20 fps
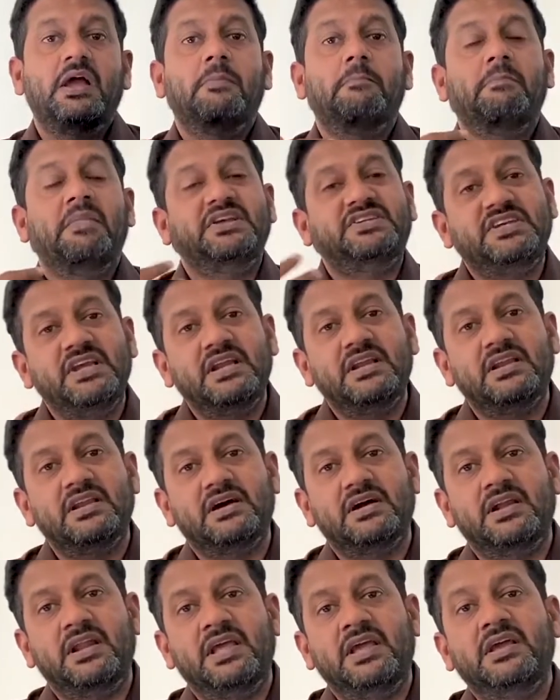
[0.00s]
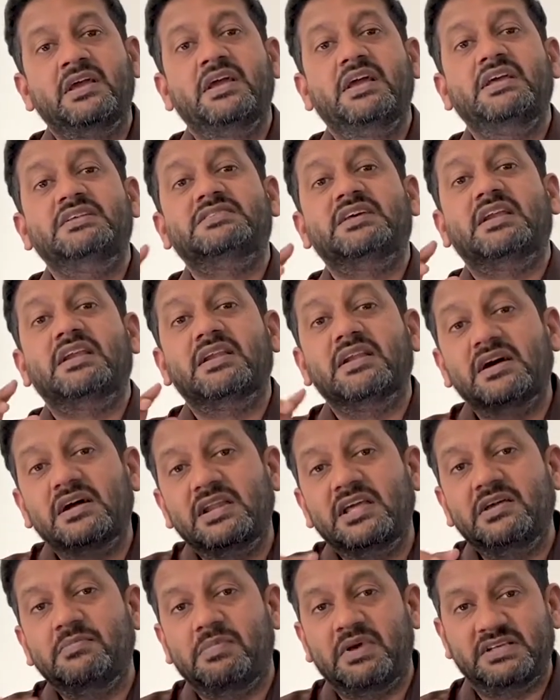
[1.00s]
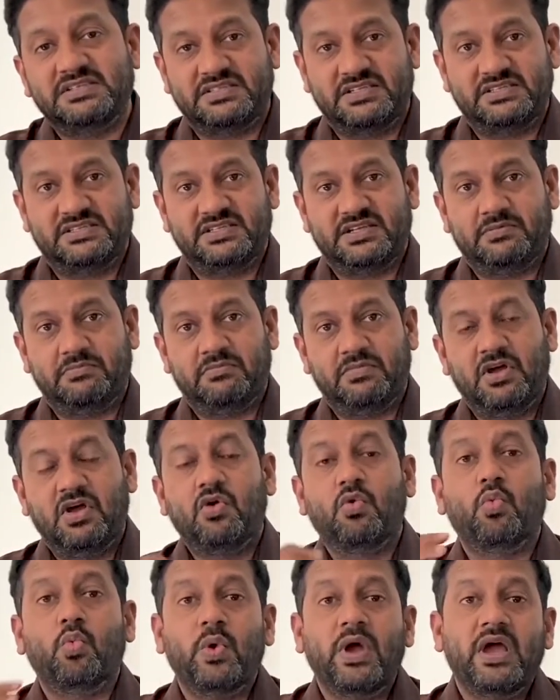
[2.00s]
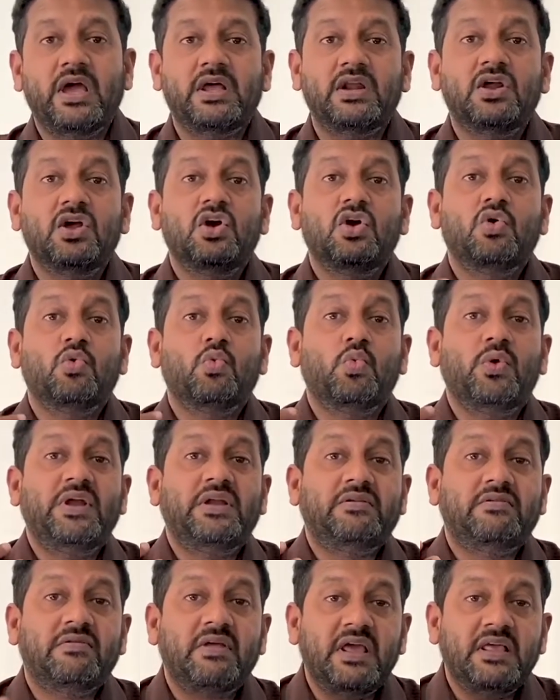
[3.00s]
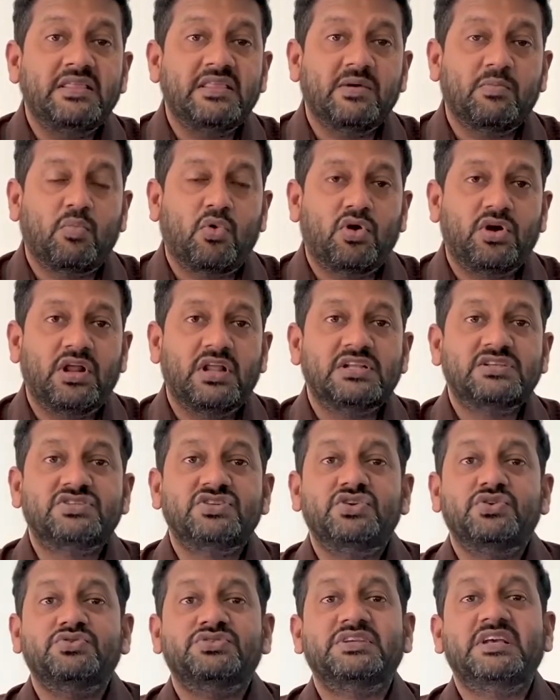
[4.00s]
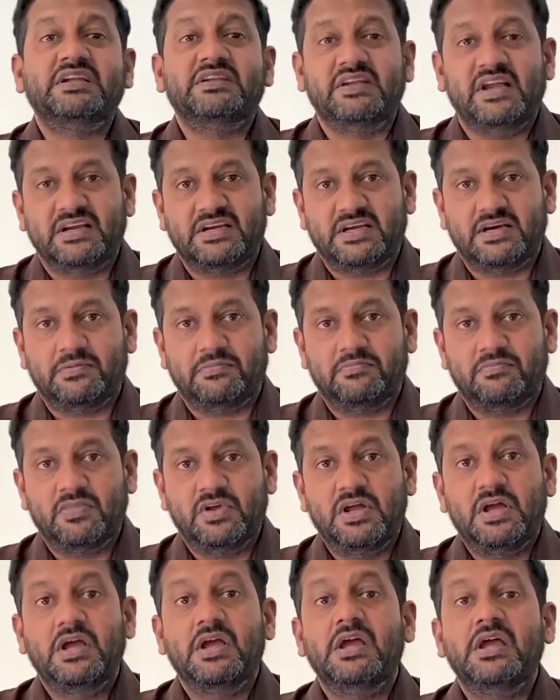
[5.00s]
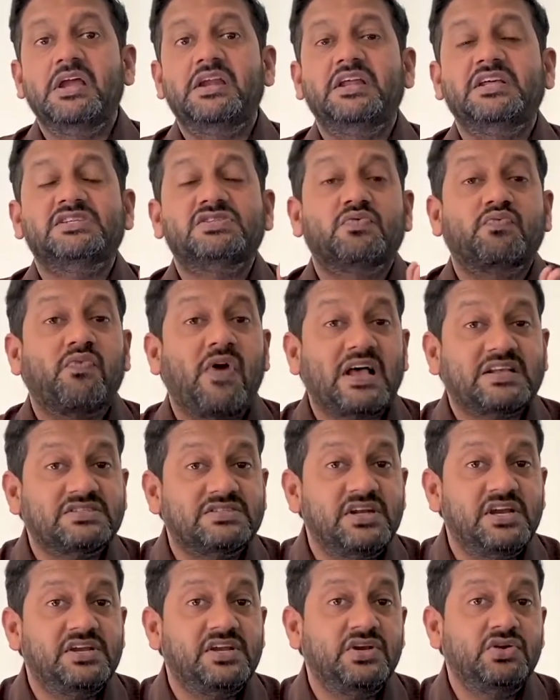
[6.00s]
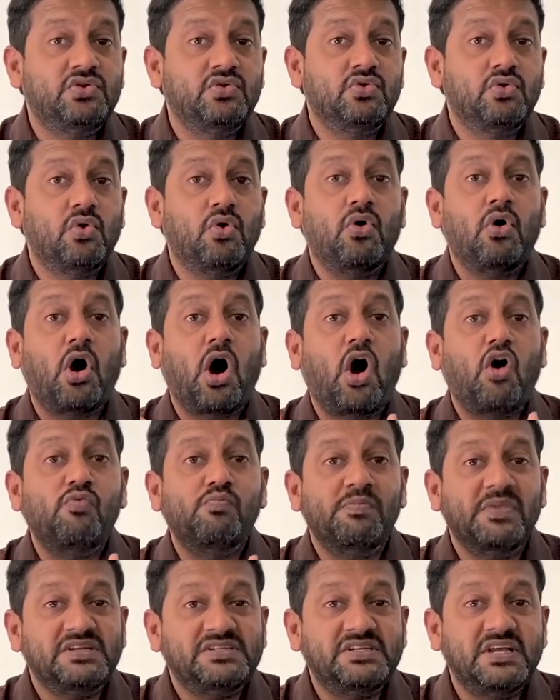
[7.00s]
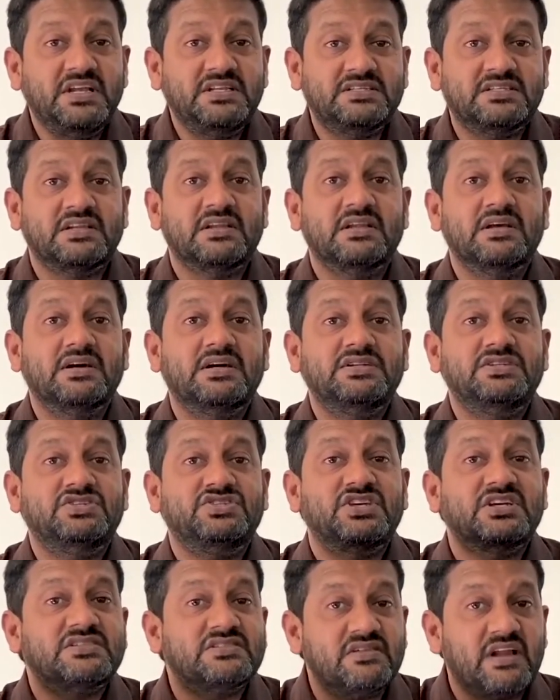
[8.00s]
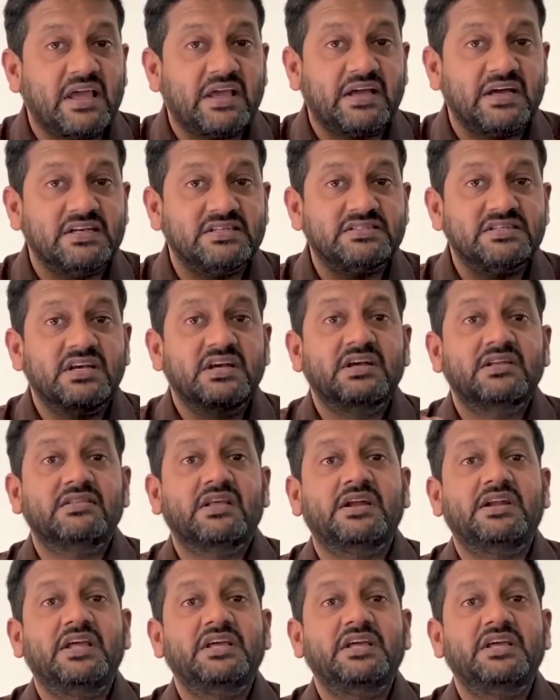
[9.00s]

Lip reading: Machine learning is a learning-based system where we train the models using data. It is fascinating to know how machines learn just like us, that